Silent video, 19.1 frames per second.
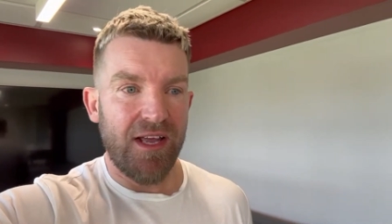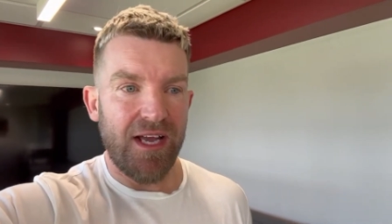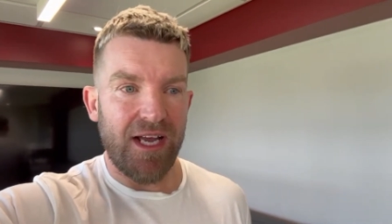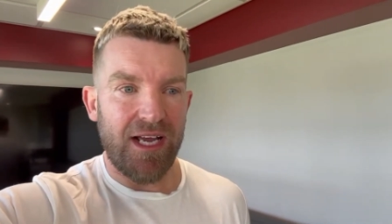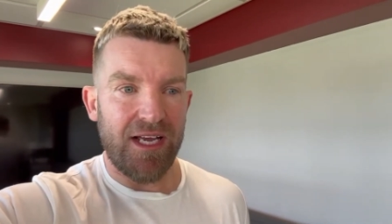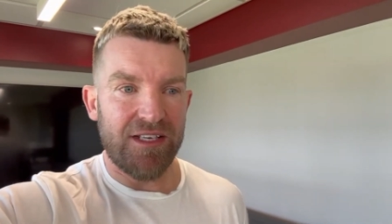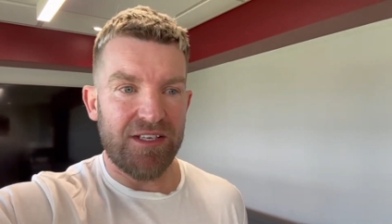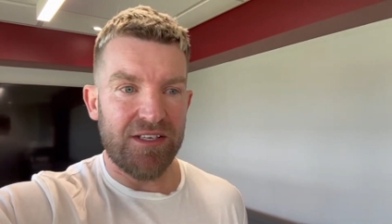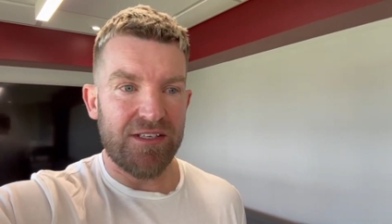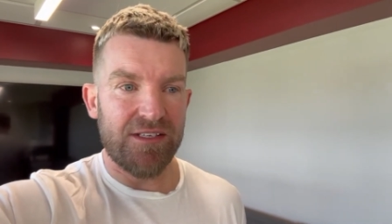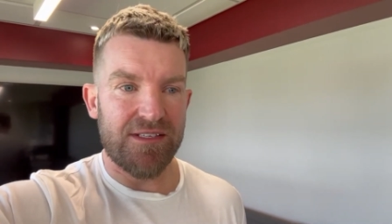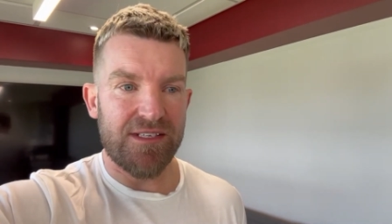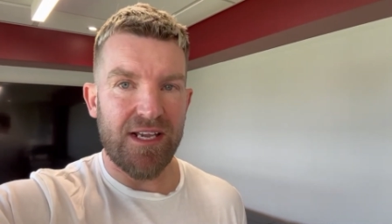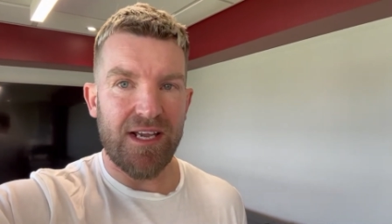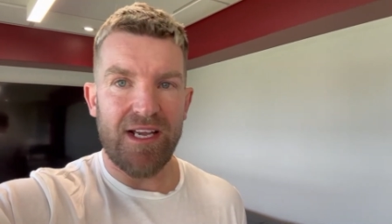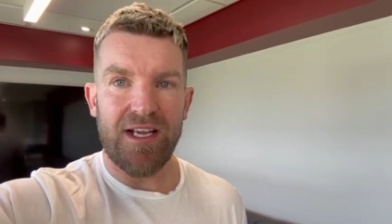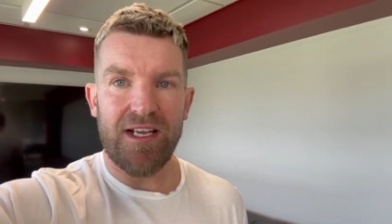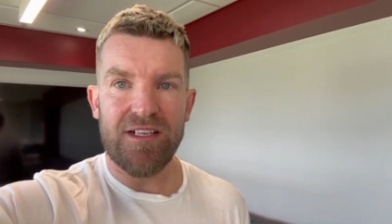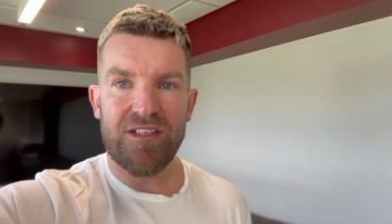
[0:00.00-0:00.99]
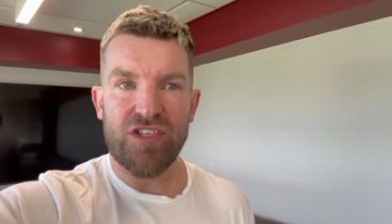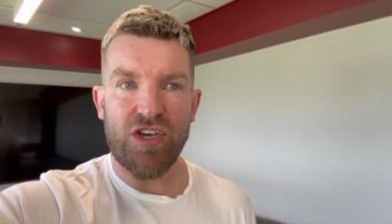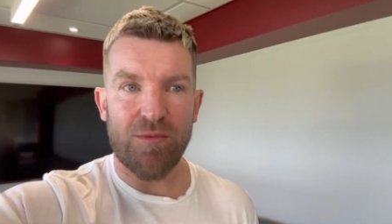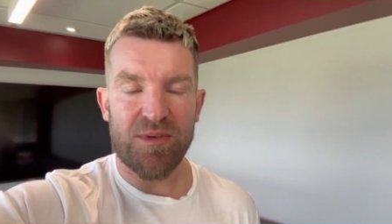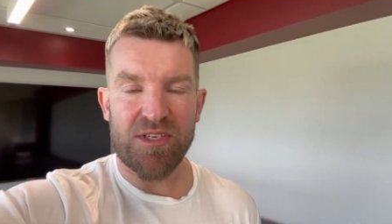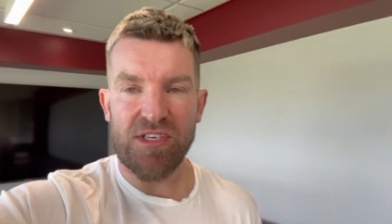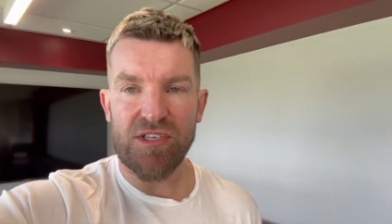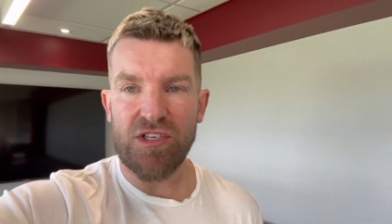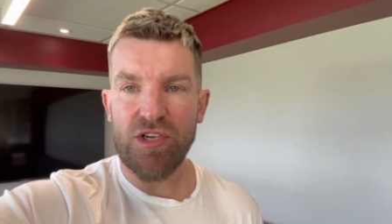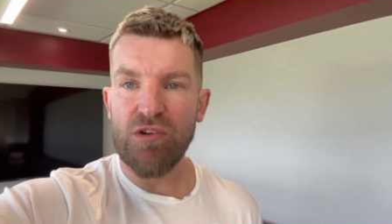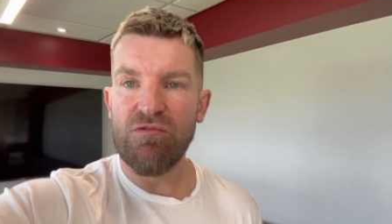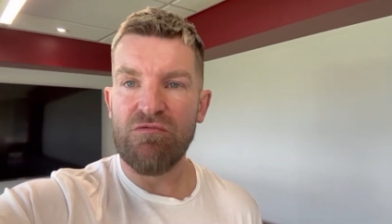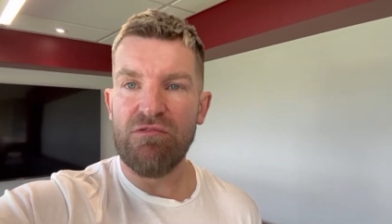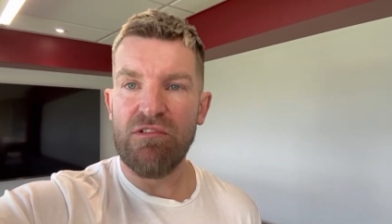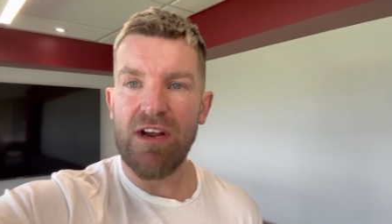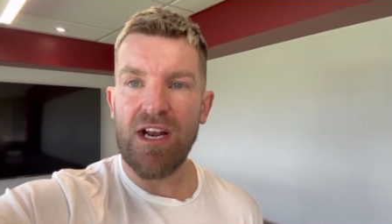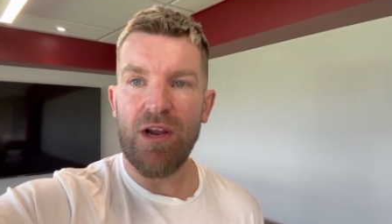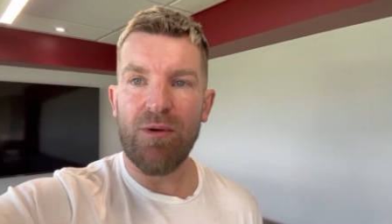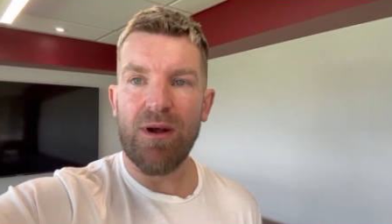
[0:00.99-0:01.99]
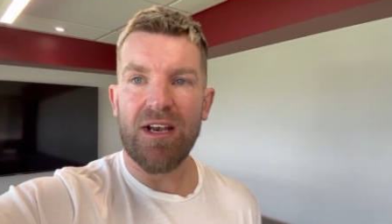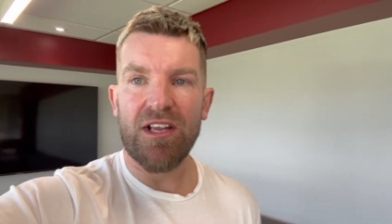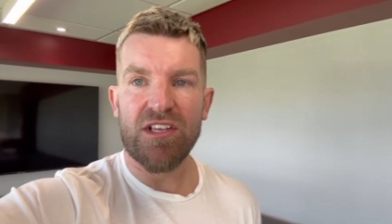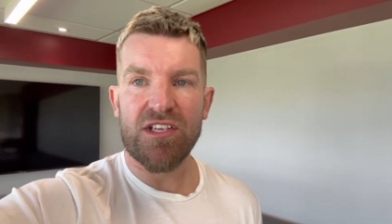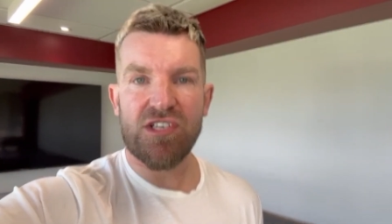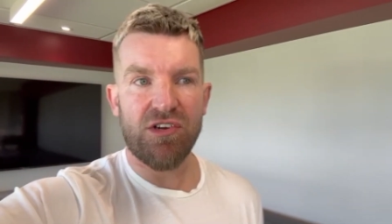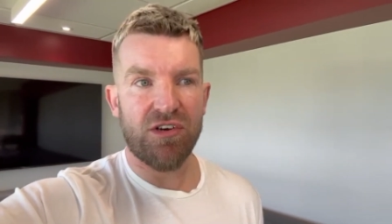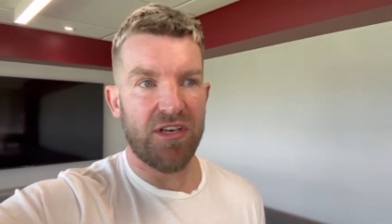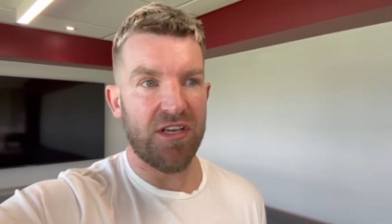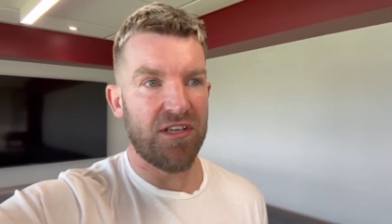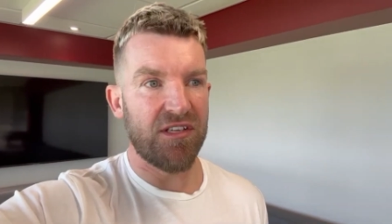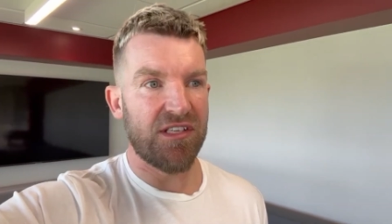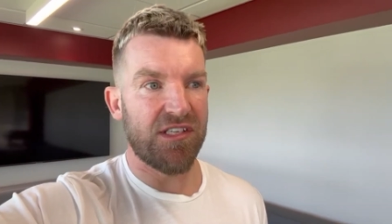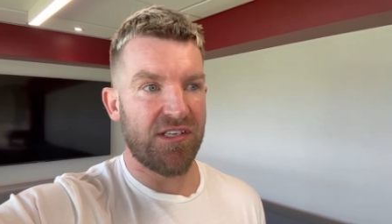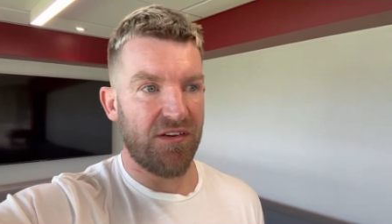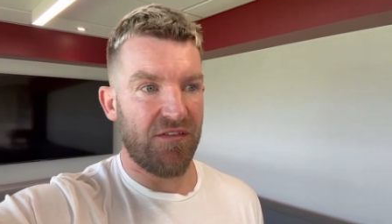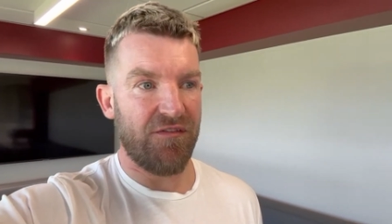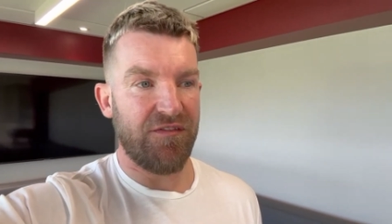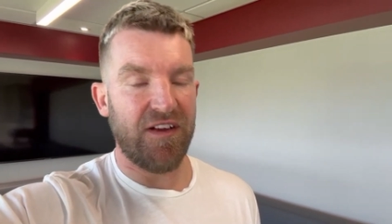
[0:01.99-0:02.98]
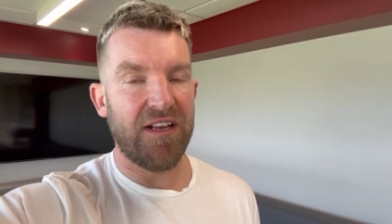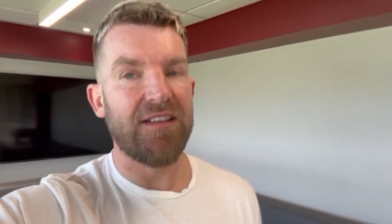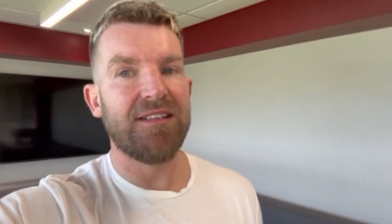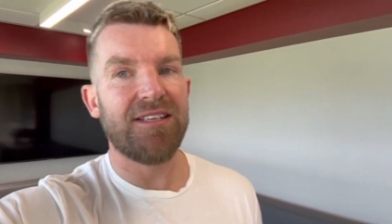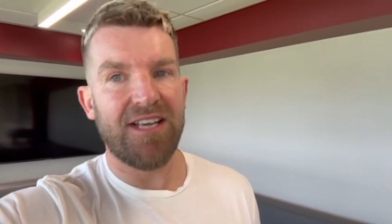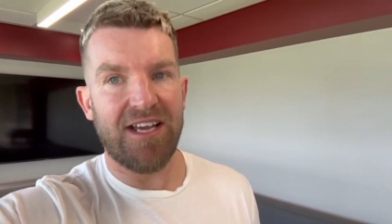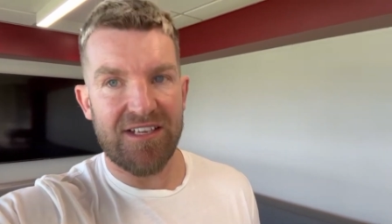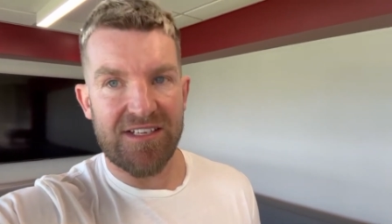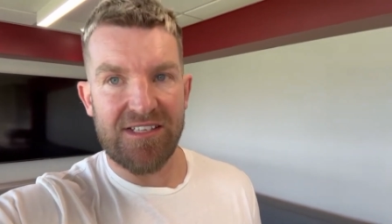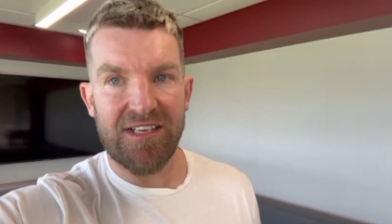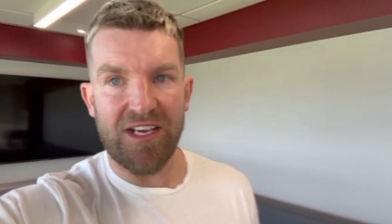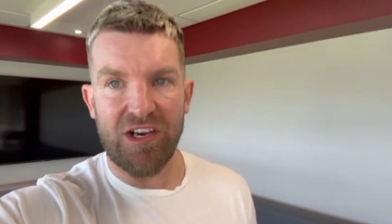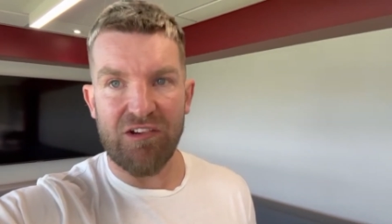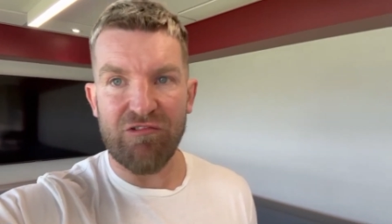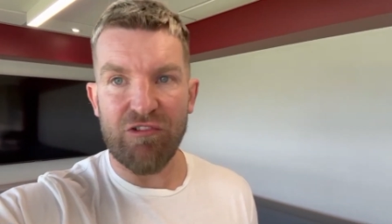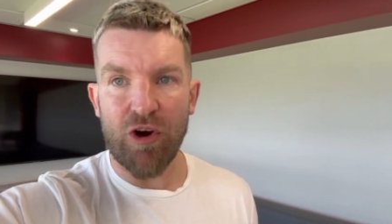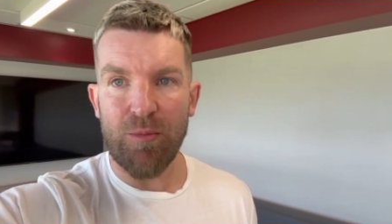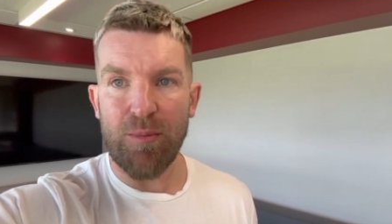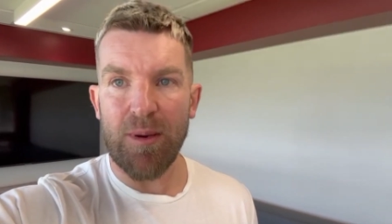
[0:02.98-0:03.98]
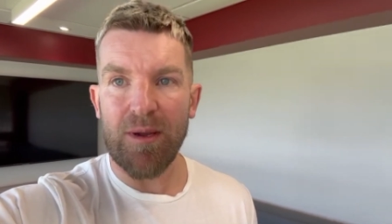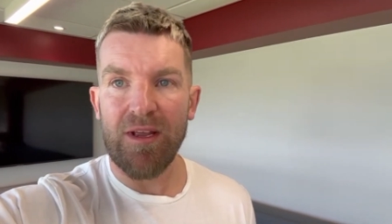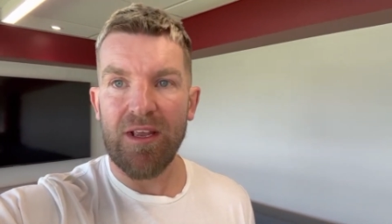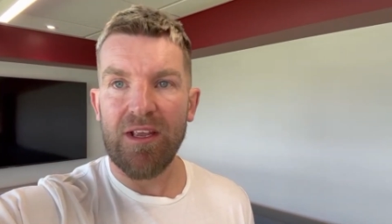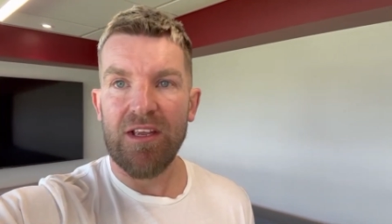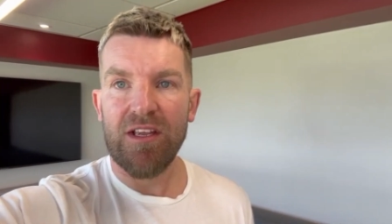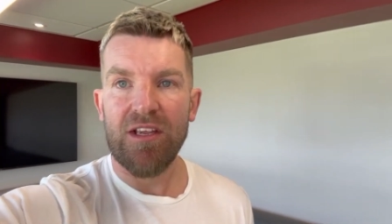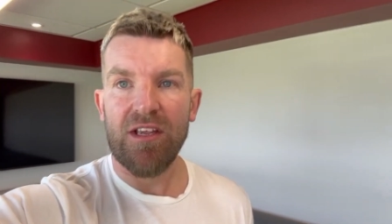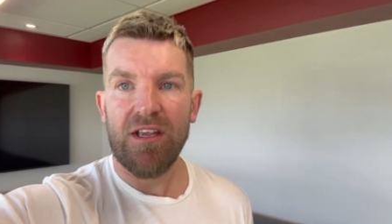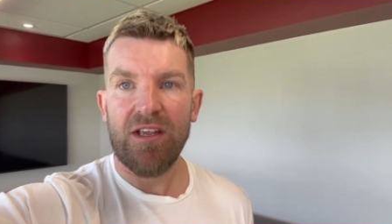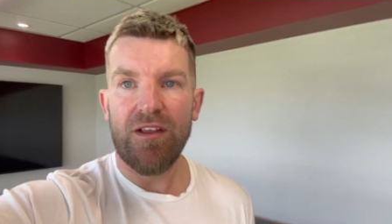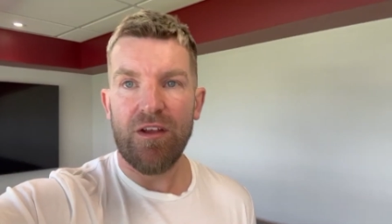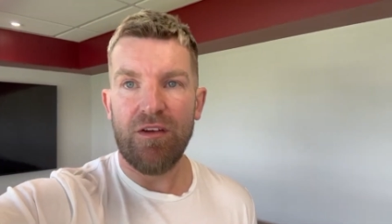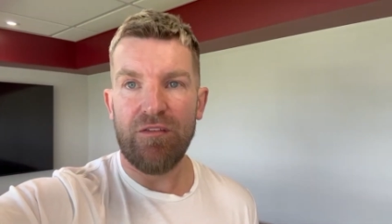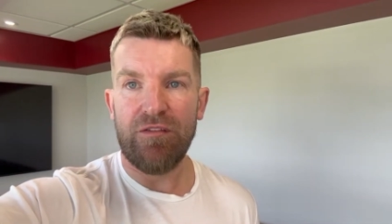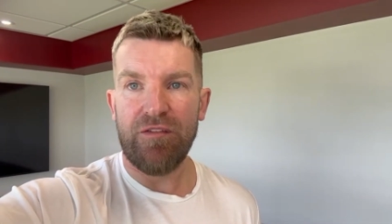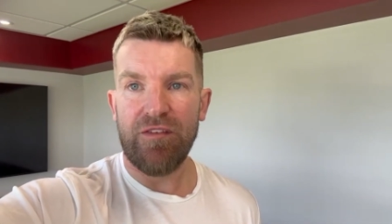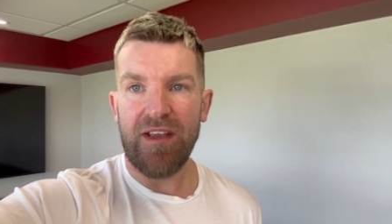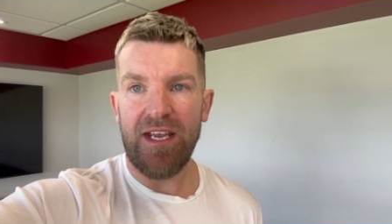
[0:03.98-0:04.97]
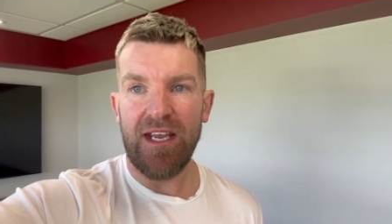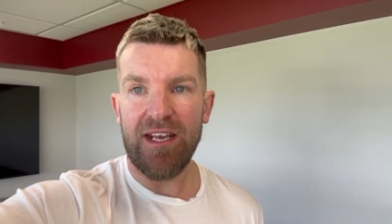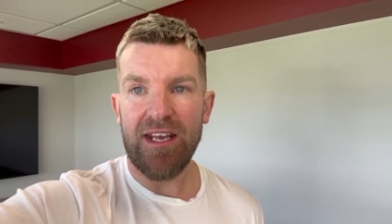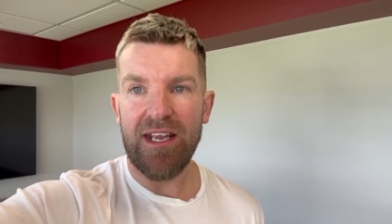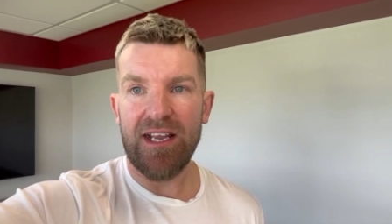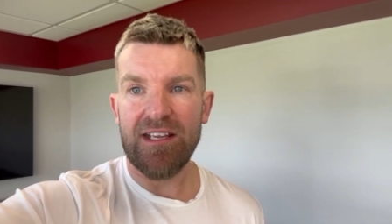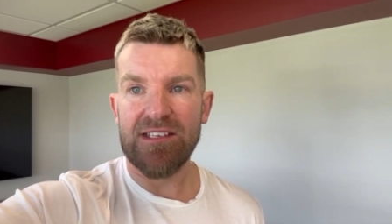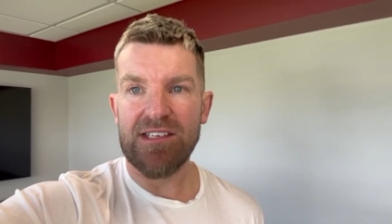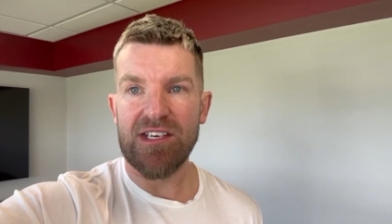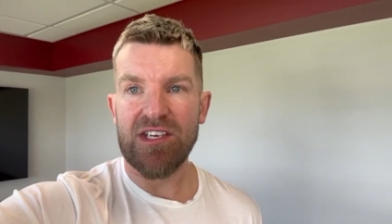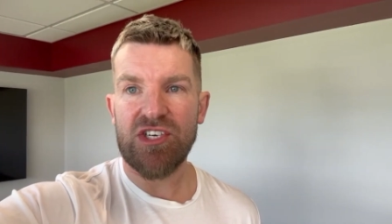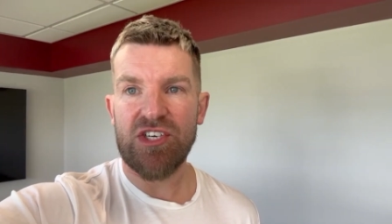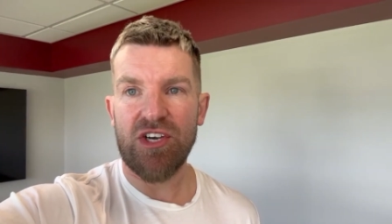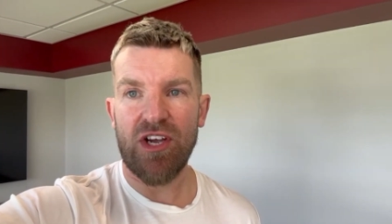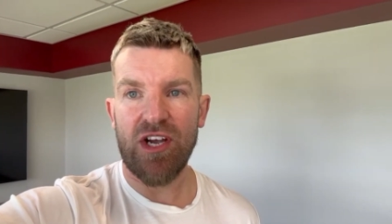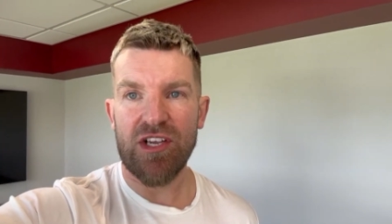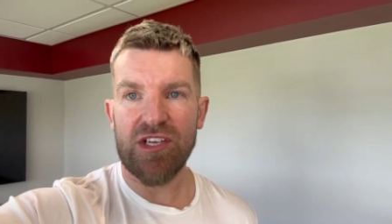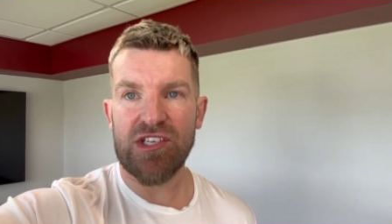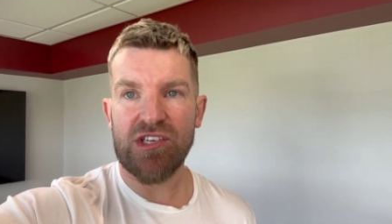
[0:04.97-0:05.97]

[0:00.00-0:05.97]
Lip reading: And Thomas is doing really well in Sunderland's fantastic group of 18s this year.